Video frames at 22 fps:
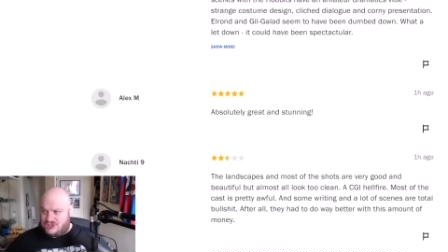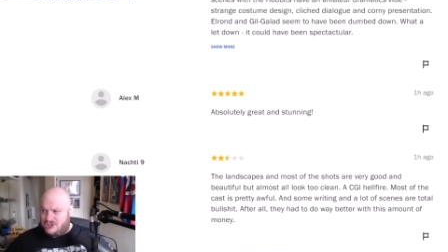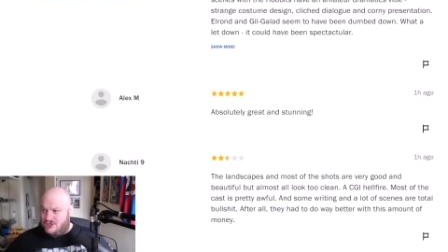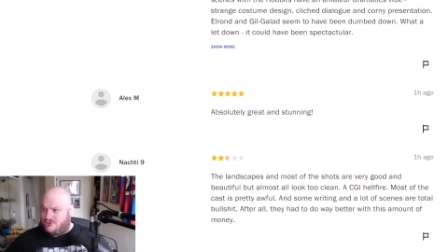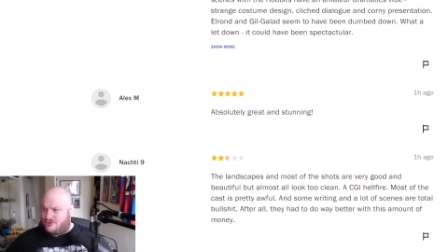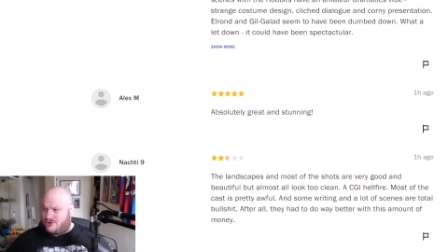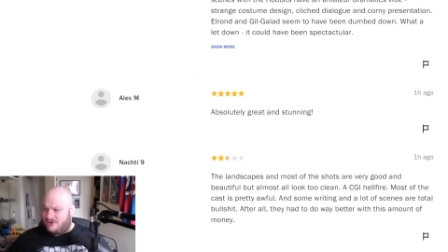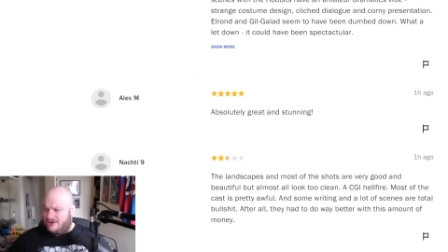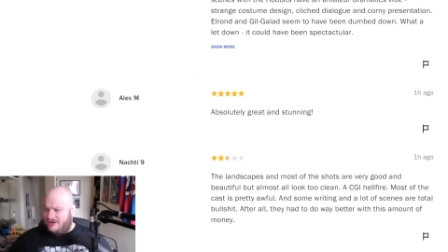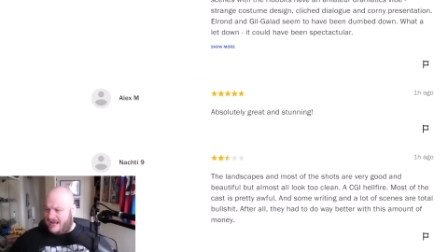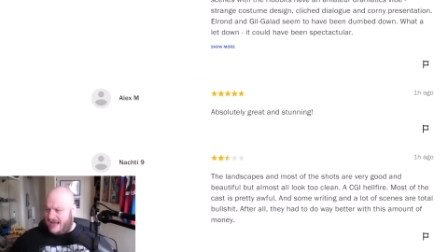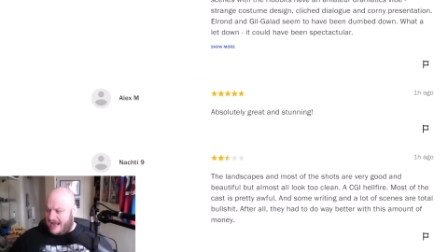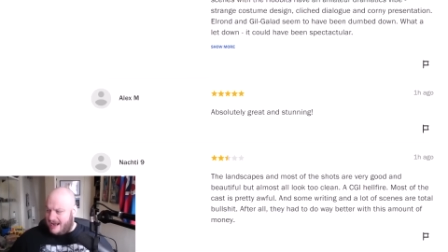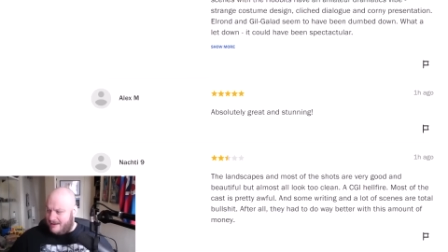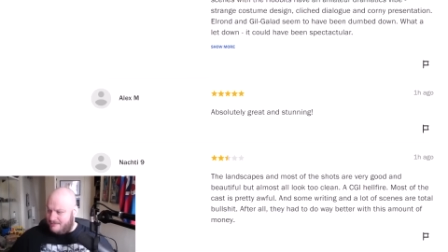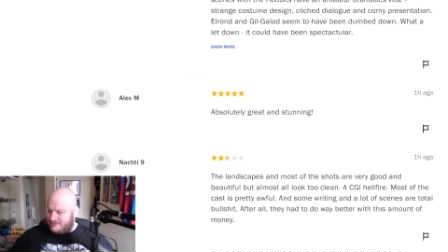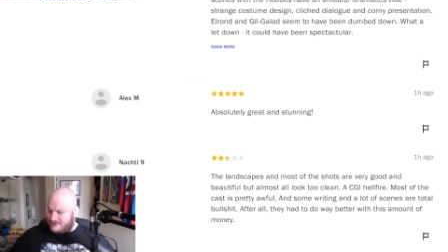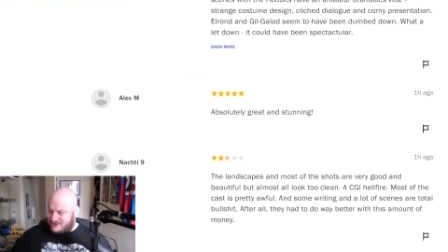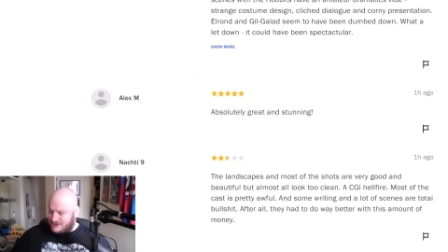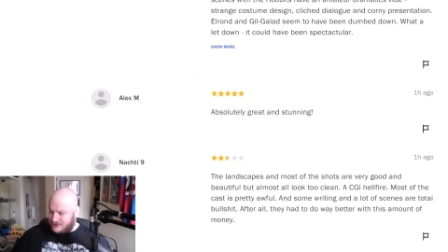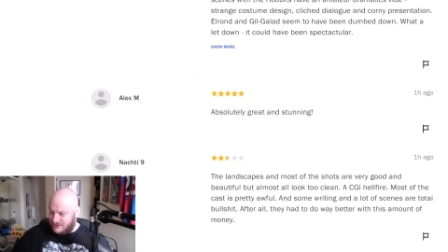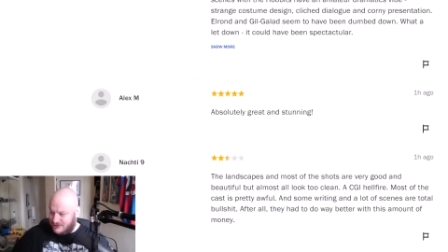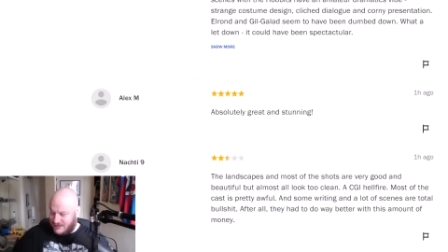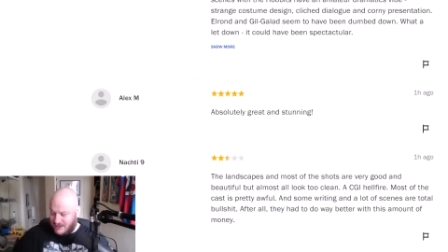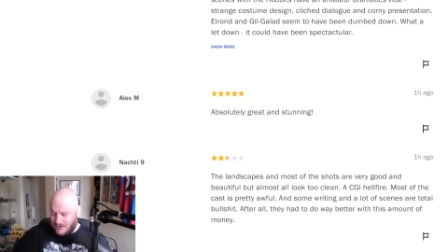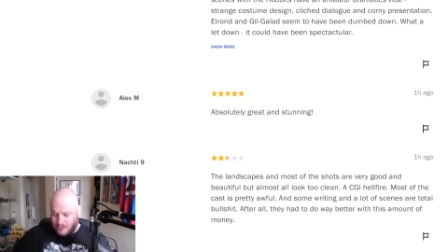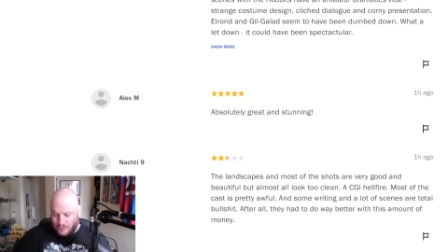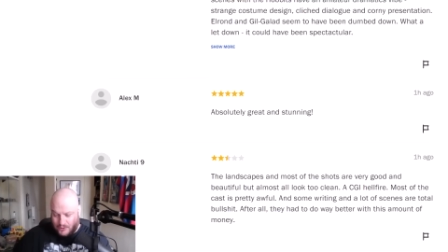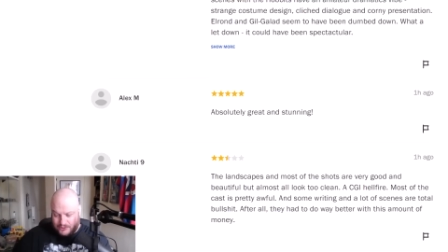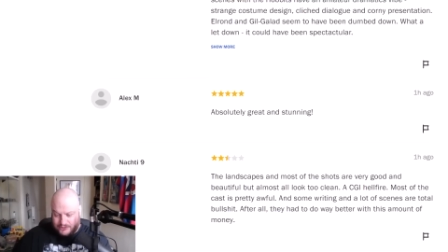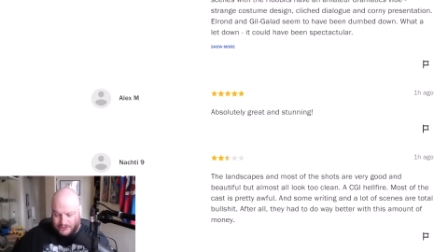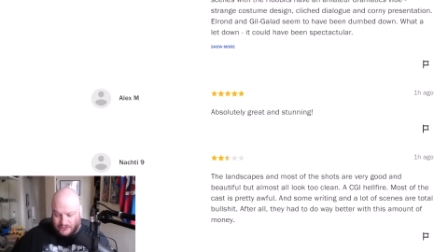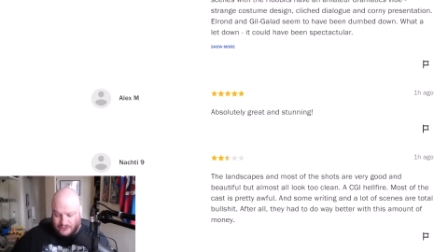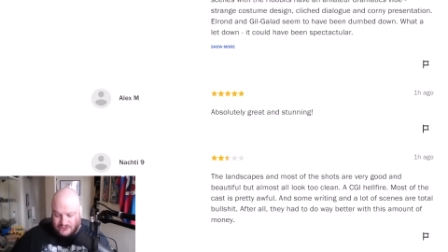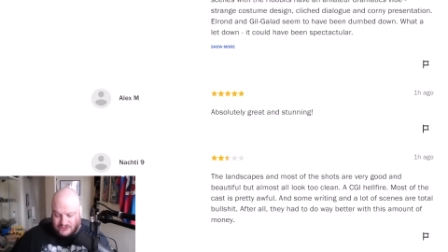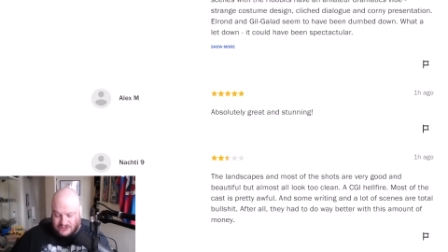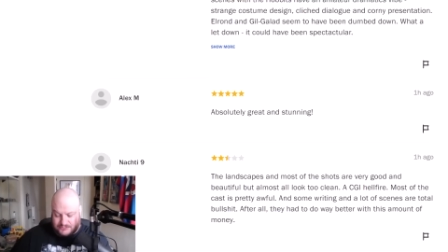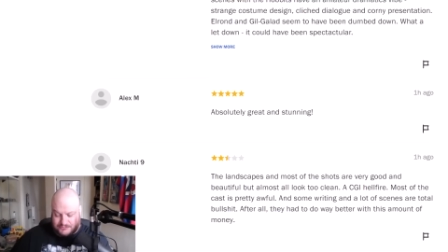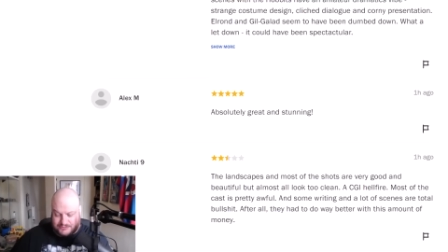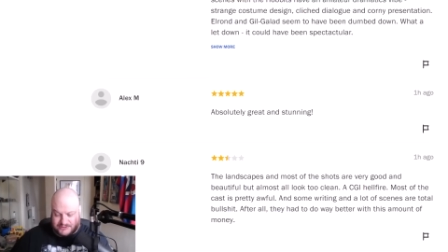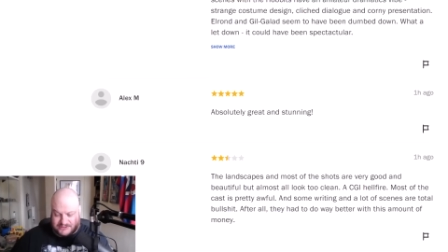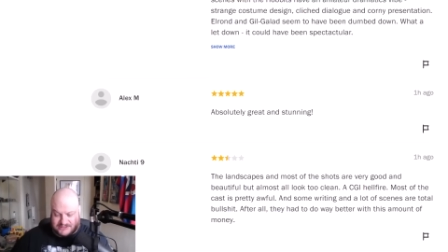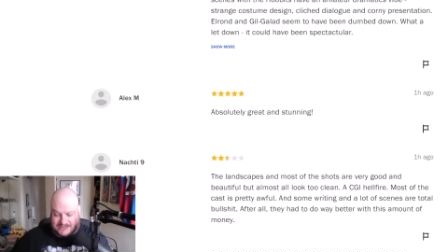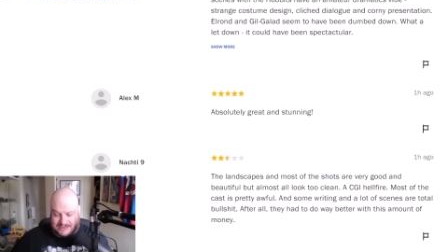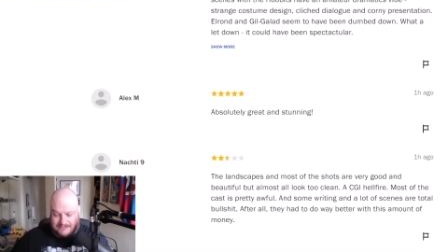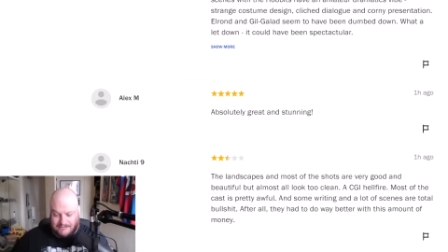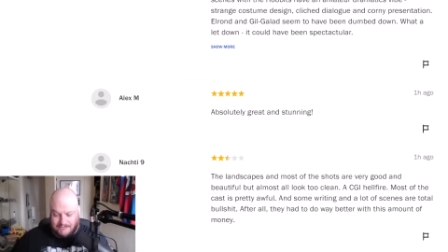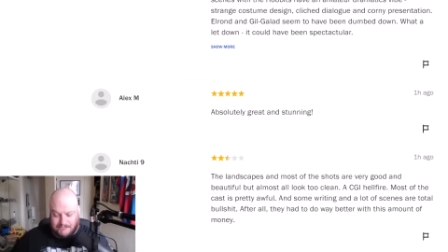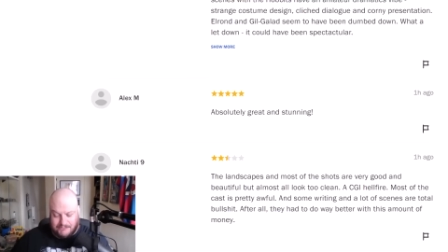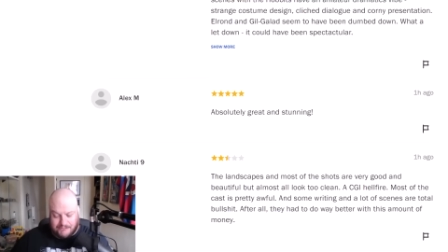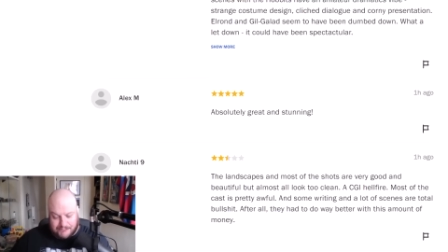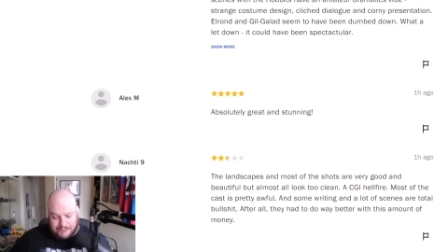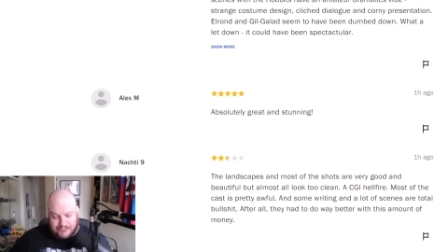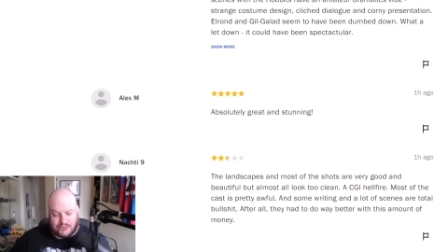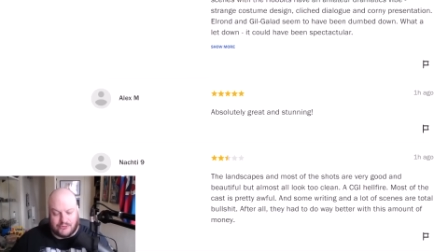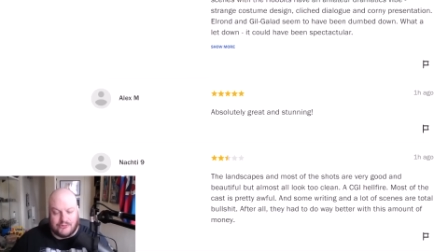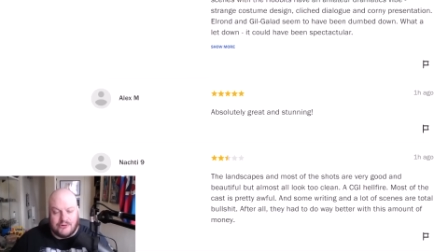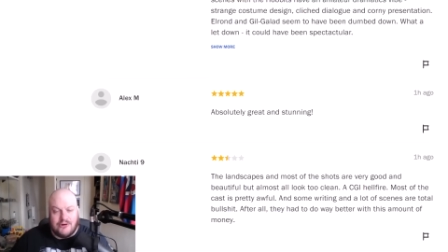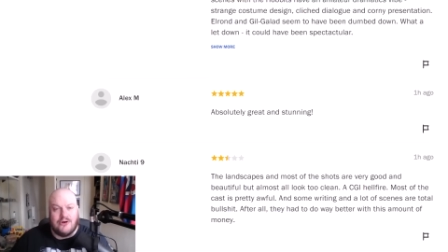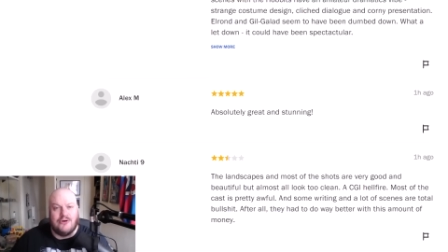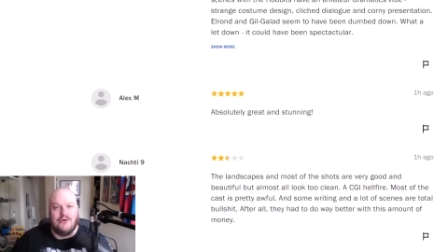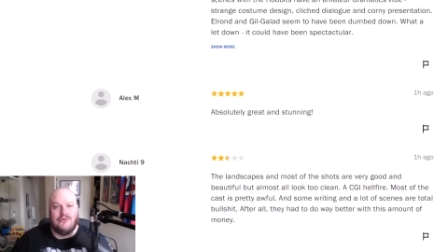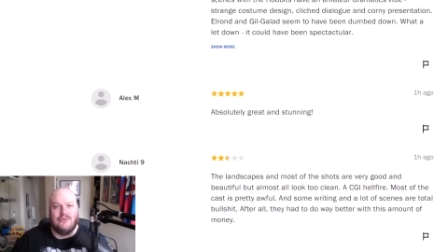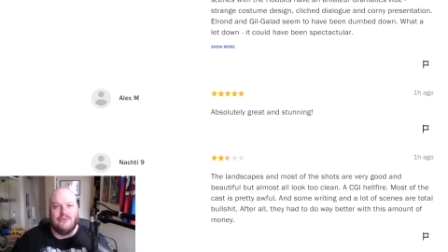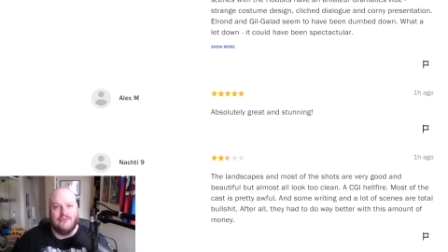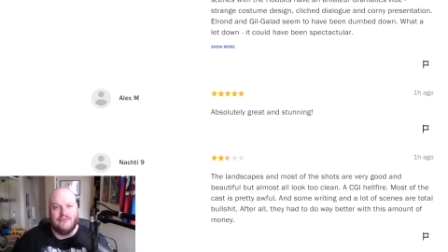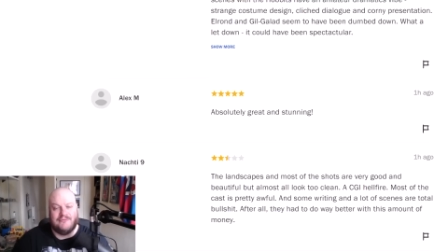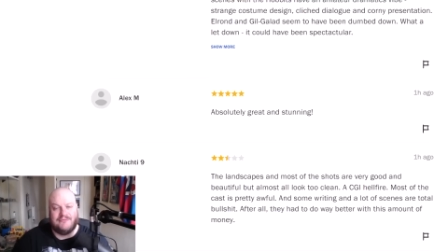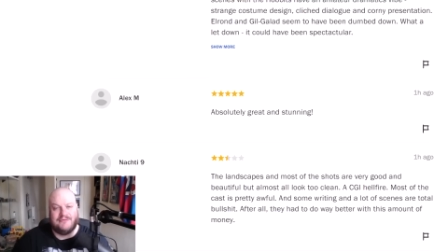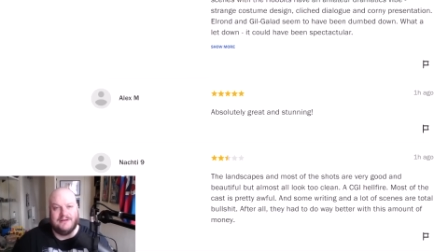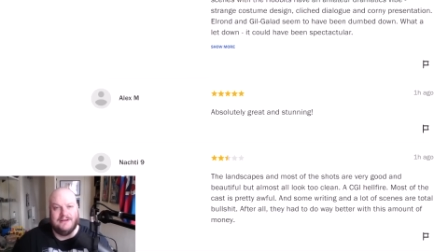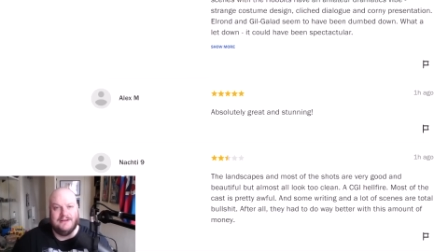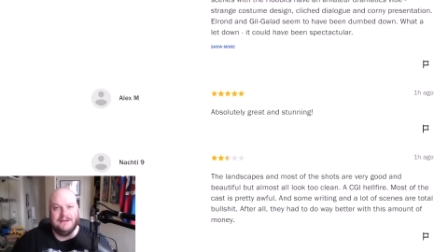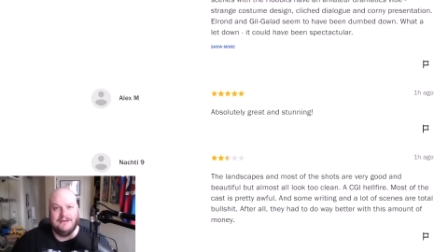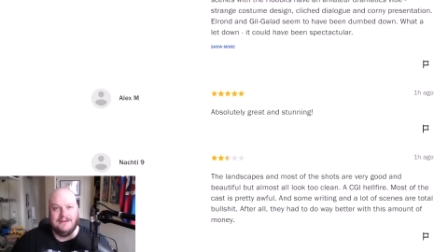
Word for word: you can absolutely one hundred percent prove